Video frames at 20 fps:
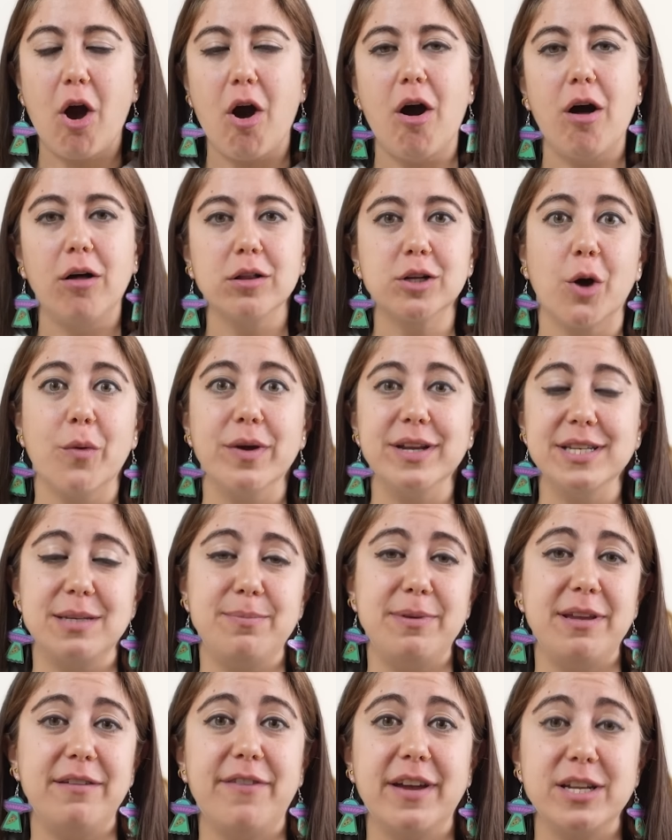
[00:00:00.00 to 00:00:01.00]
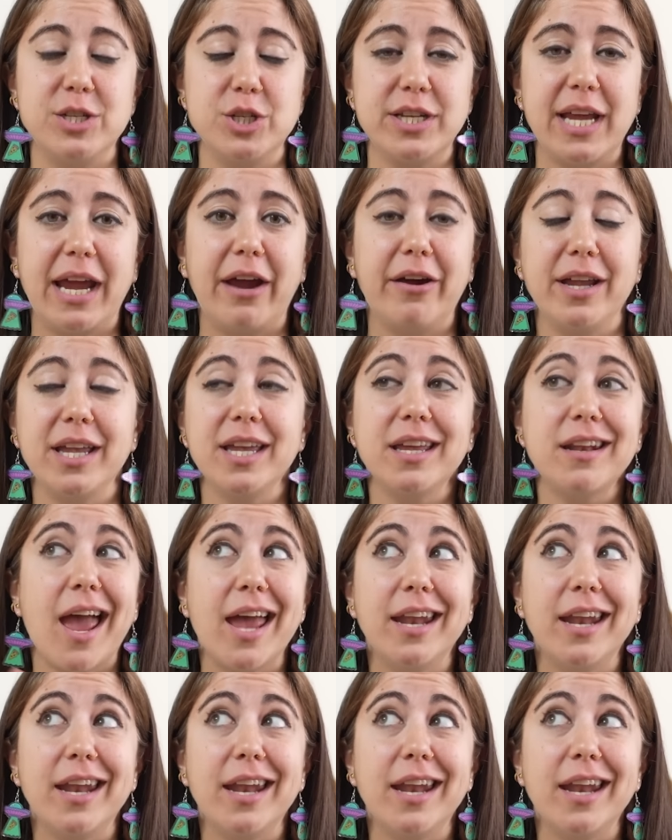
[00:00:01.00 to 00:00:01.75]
all going to be vegetarian,